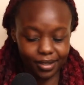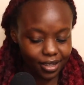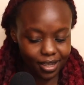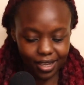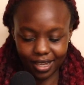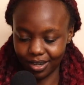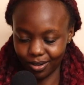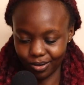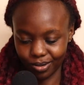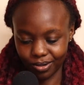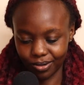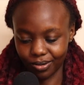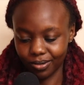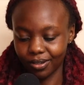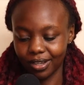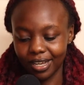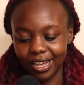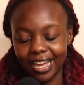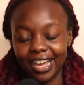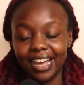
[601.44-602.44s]
I don't know,
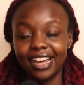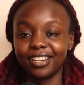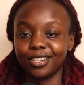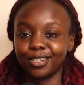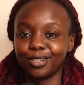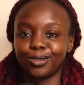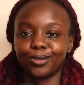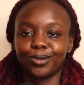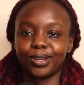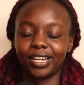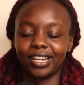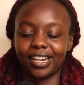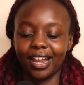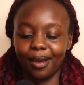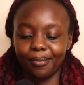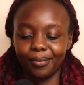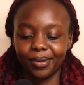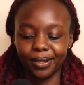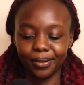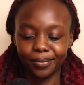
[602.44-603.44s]
and
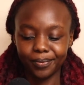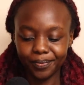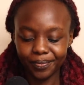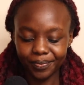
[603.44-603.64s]
Suriname.